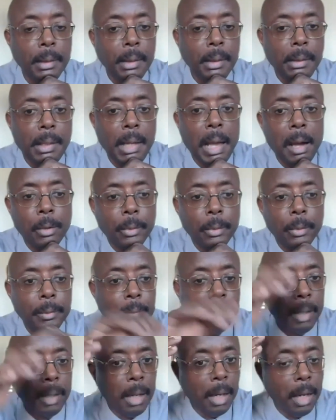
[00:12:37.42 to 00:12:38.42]

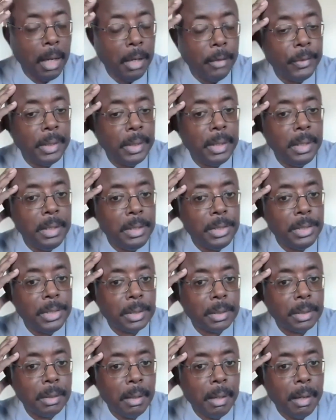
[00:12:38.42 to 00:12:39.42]
Now, are
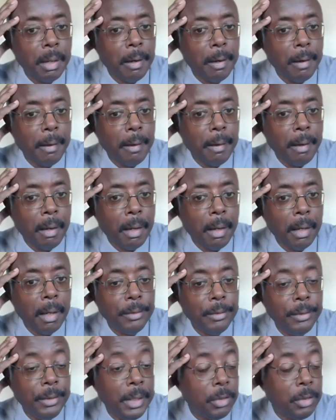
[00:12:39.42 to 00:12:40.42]
these
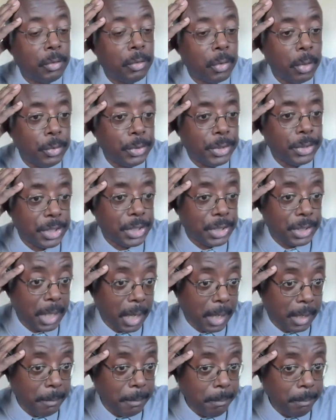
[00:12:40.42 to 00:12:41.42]
Negroes the
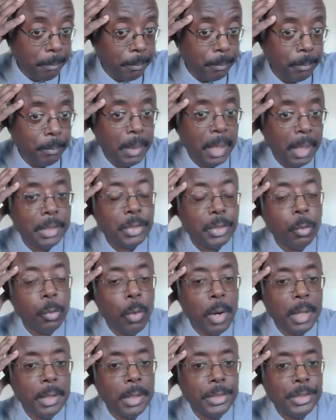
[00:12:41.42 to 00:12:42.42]
same as the
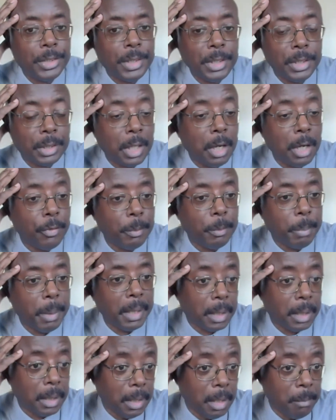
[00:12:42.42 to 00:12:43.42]
ones discovered by
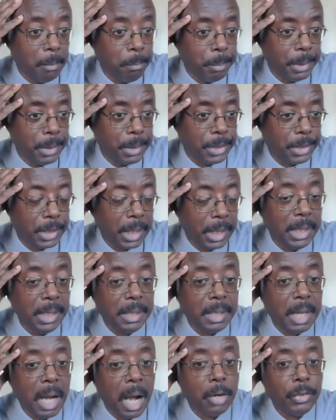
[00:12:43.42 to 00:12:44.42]
Columbus
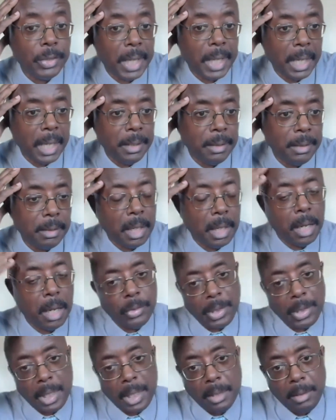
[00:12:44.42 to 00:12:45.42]
in Darien?
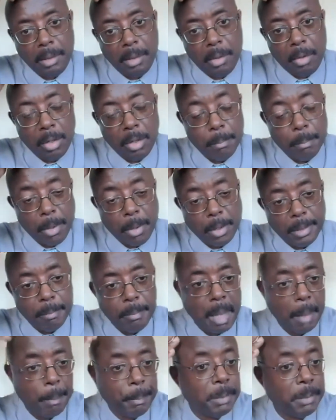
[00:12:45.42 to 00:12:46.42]
Darien on a
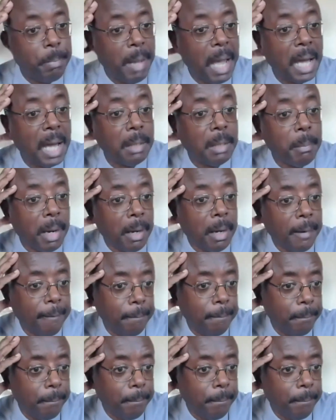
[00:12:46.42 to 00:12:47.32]
modern map is Panama.